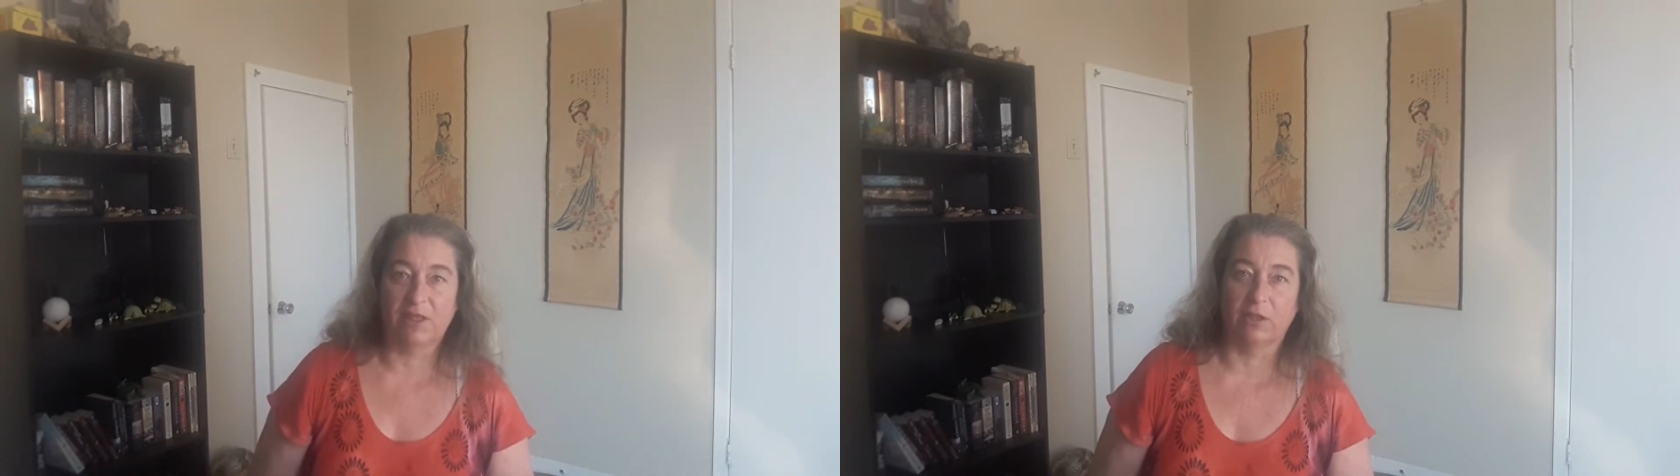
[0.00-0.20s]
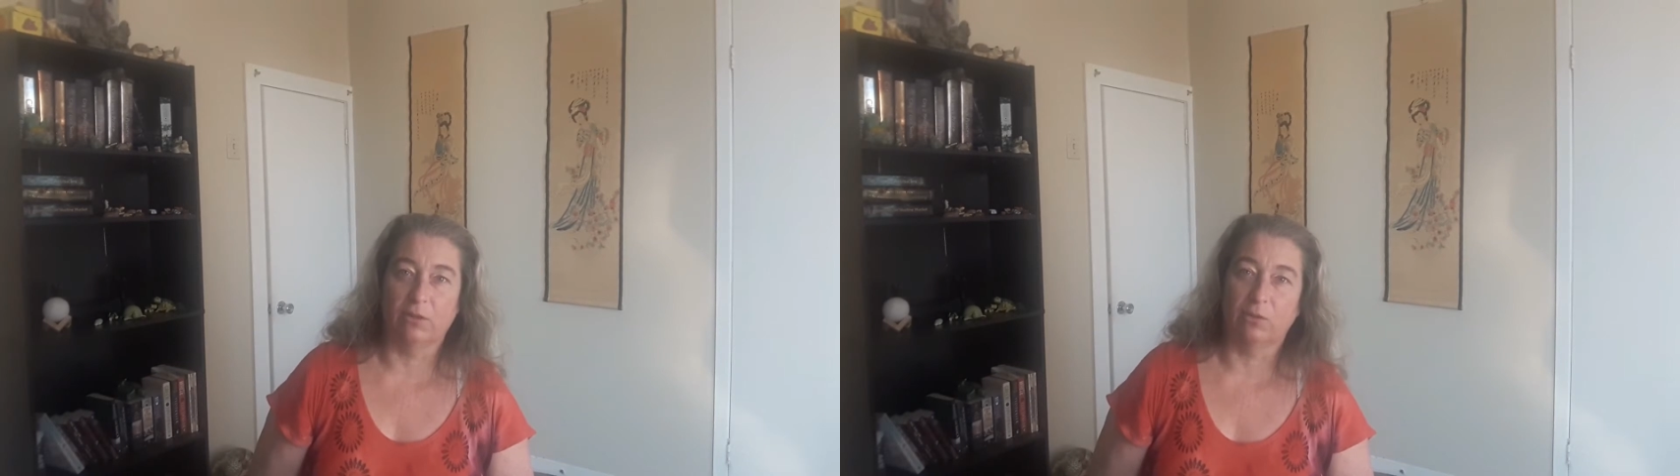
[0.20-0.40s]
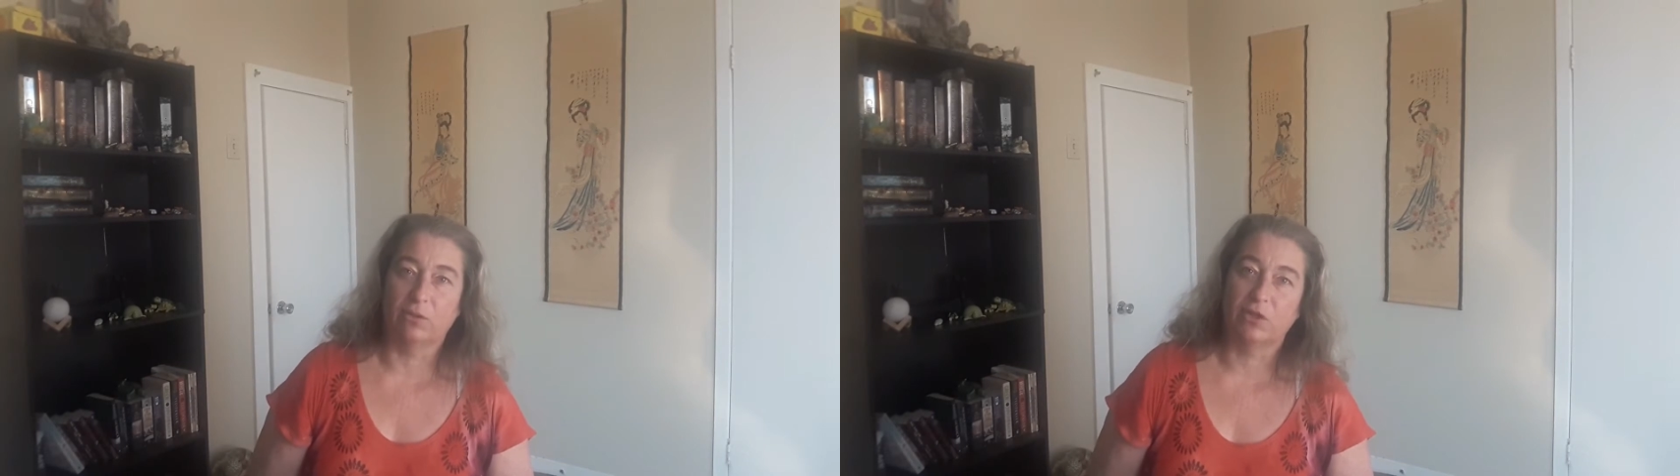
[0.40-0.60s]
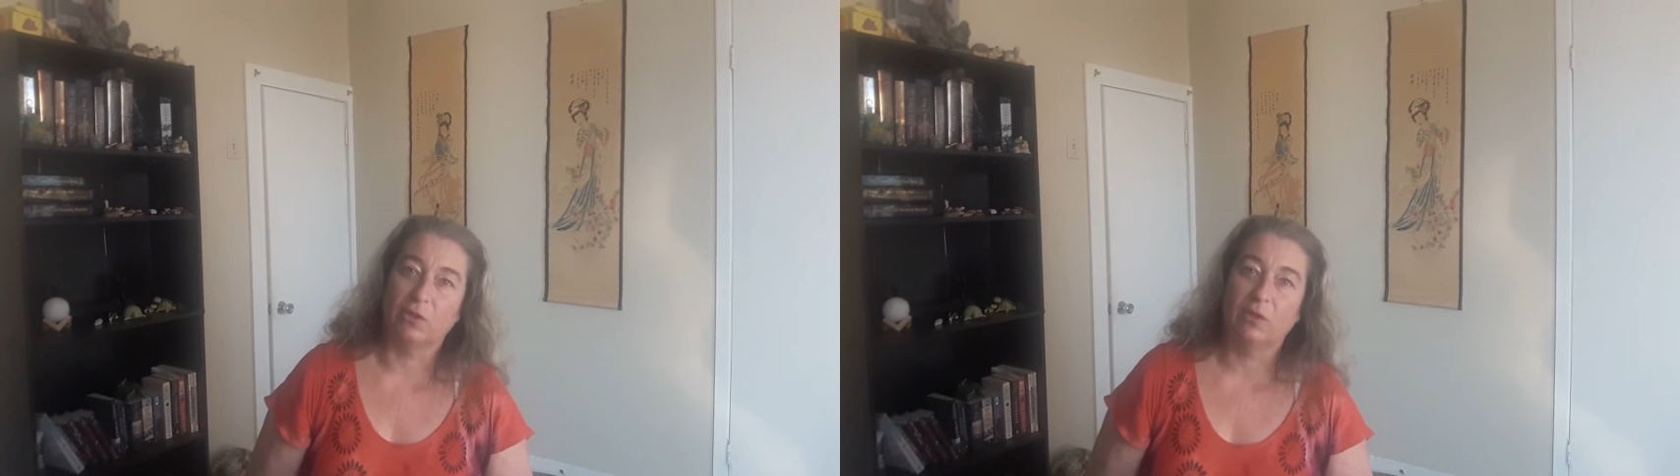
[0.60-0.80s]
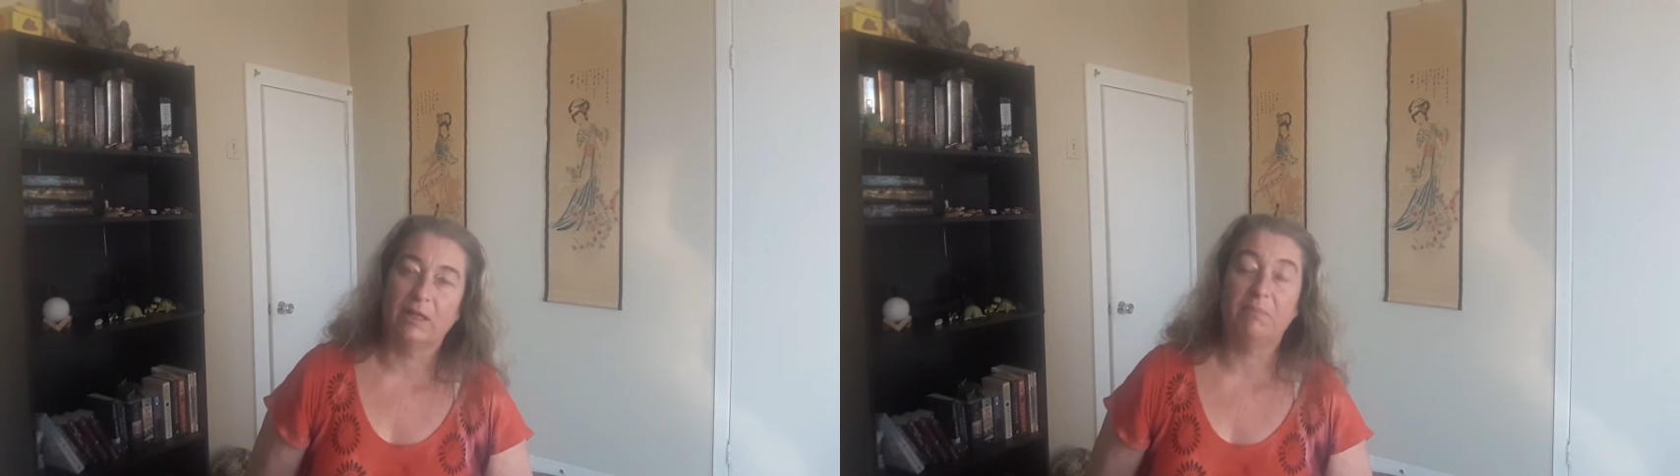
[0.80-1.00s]
So
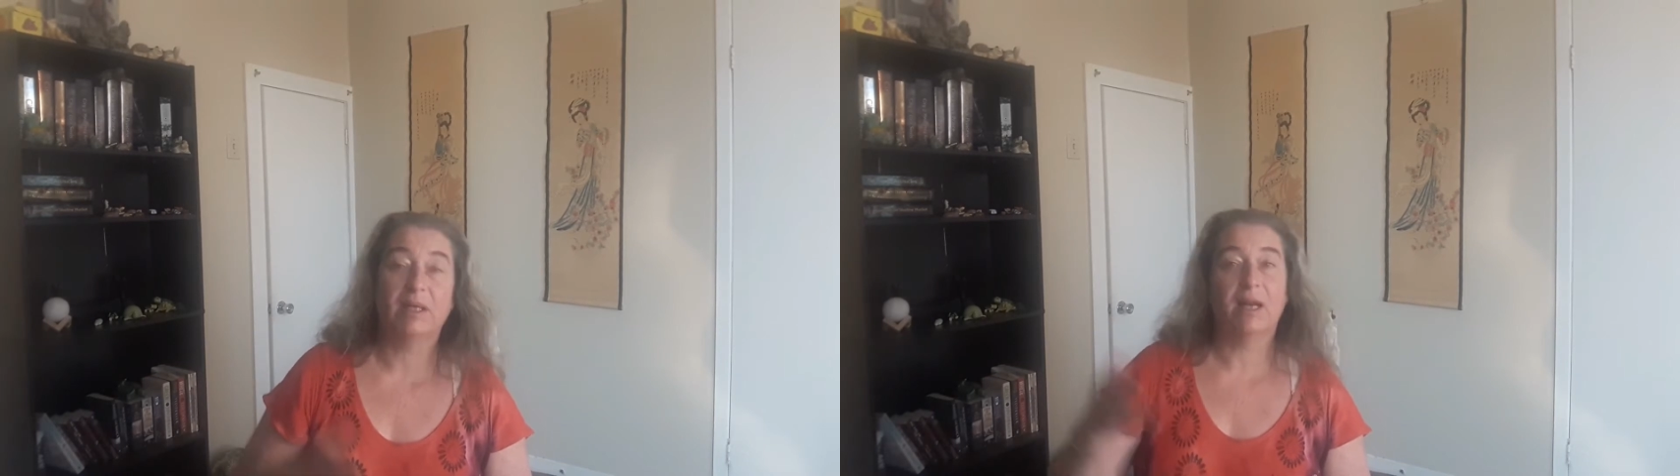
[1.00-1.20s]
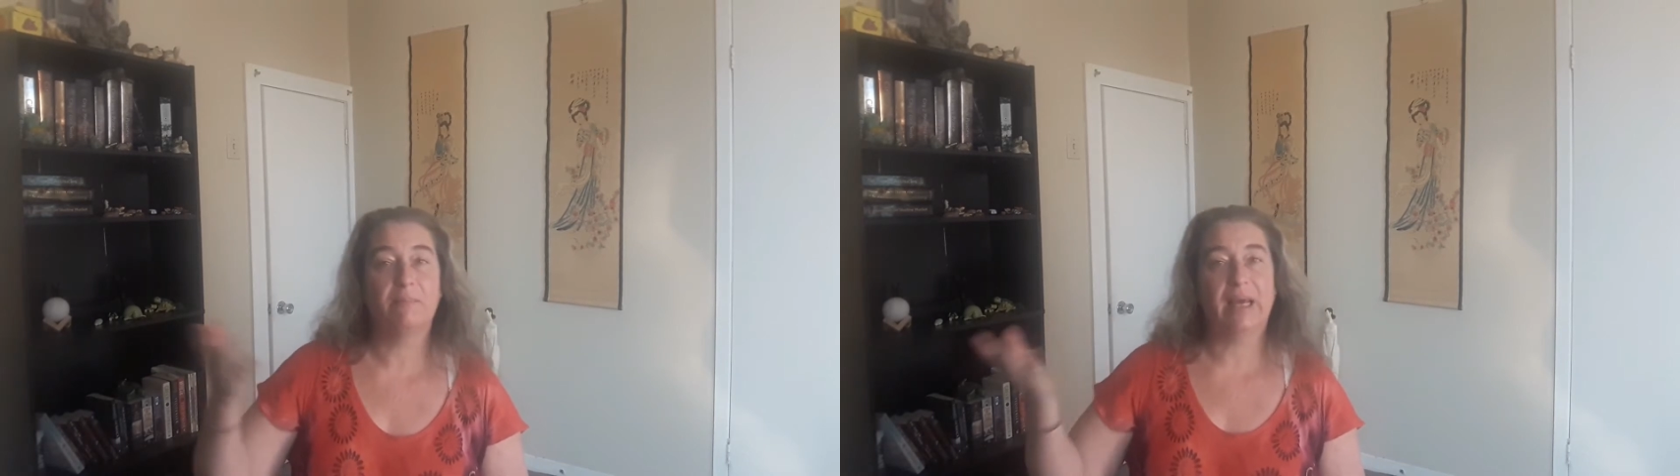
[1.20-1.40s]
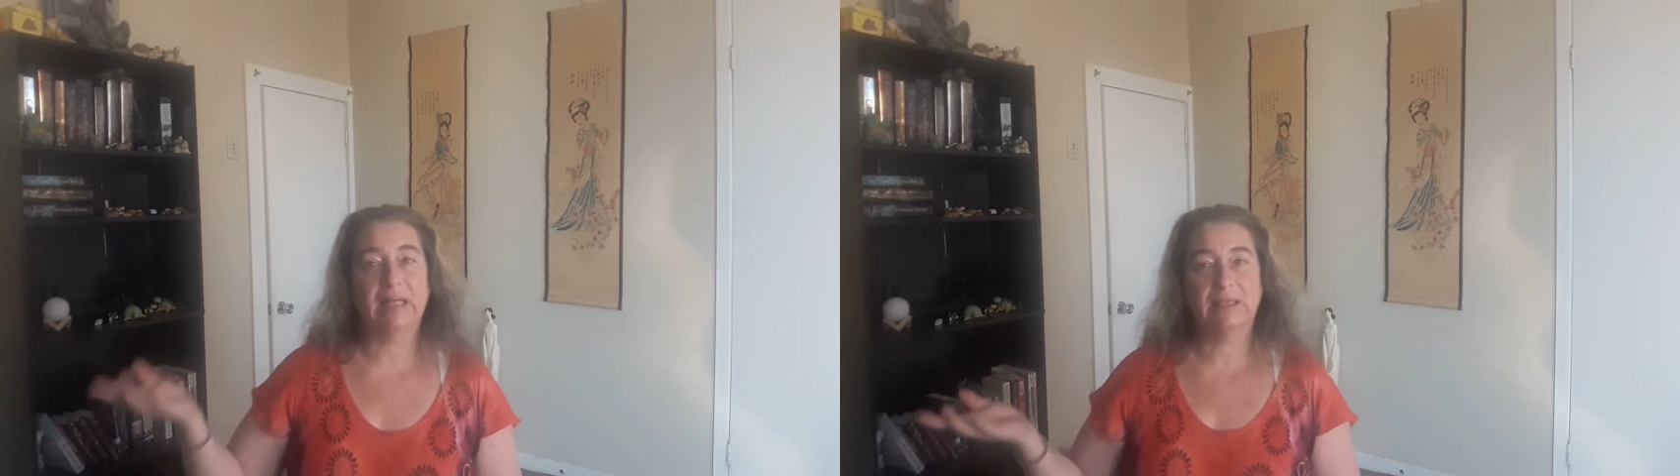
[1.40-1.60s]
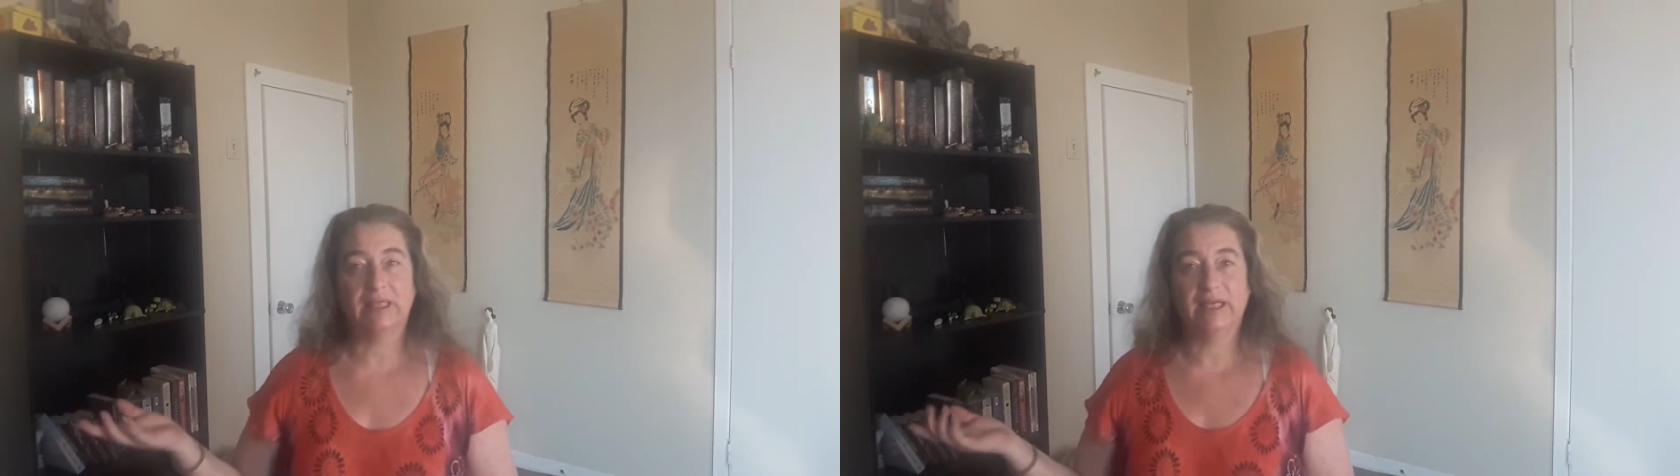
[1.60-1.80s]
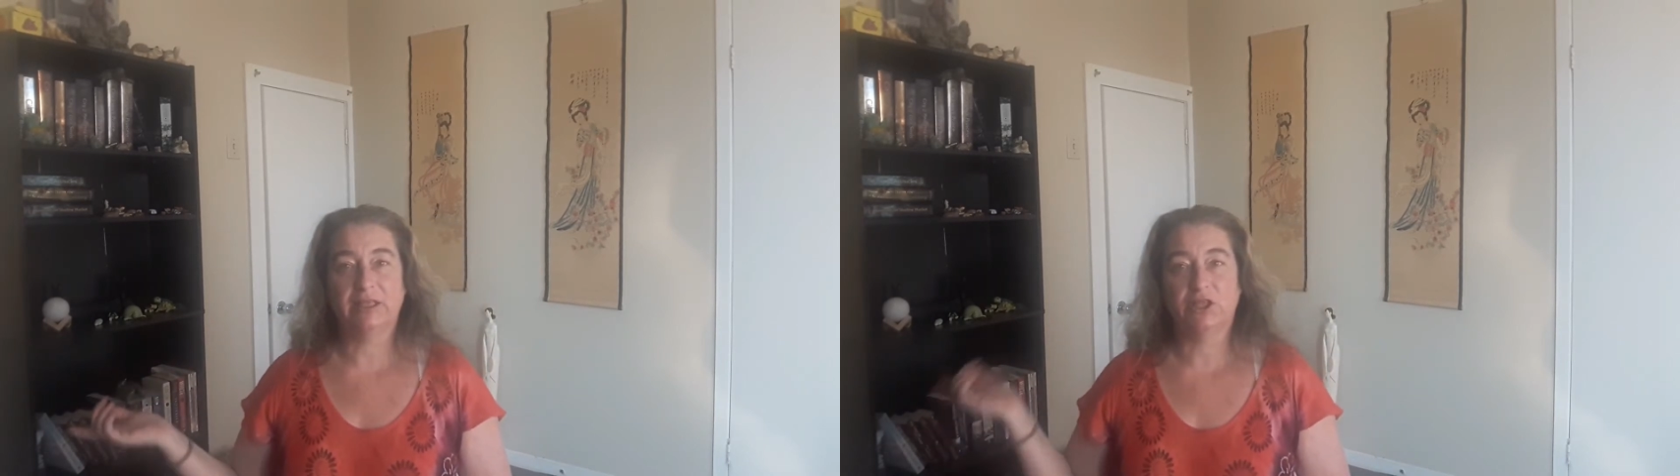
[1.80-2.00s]
sorry, but I'm back
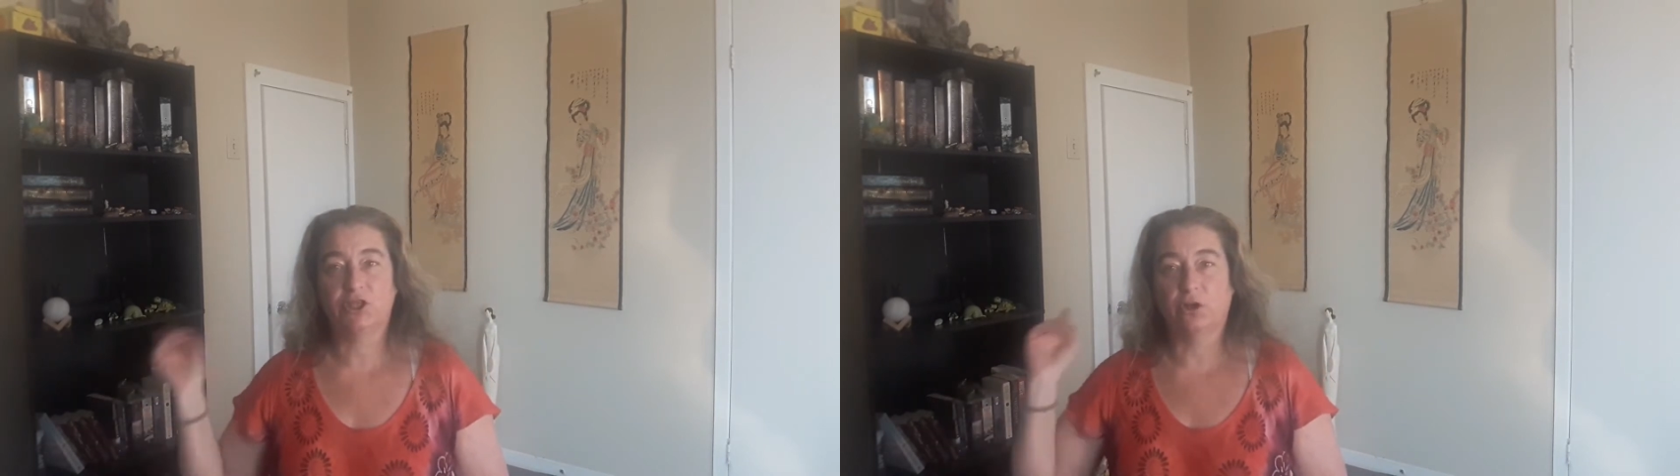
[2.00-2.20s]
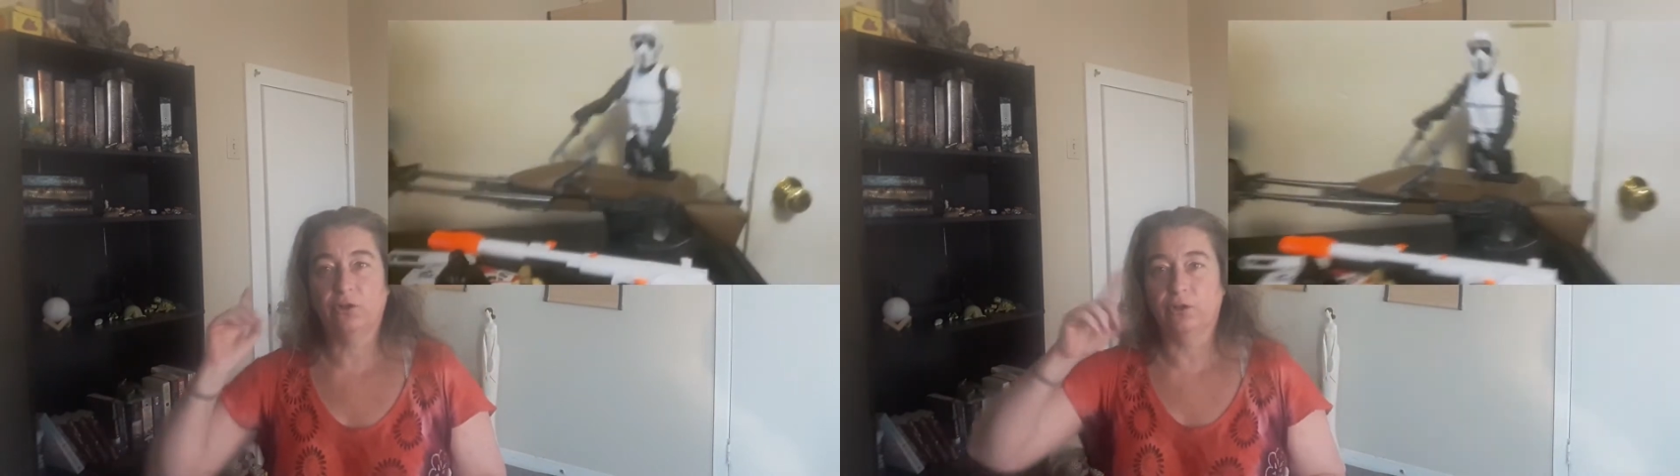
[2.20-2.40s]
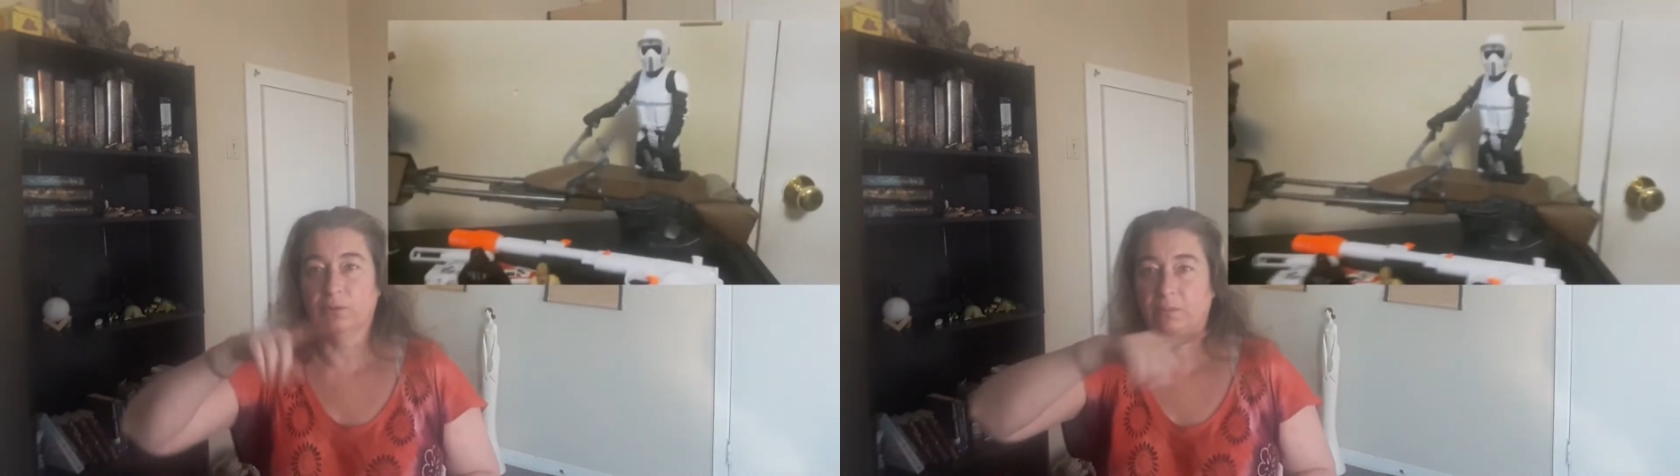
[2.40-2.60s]
today to show you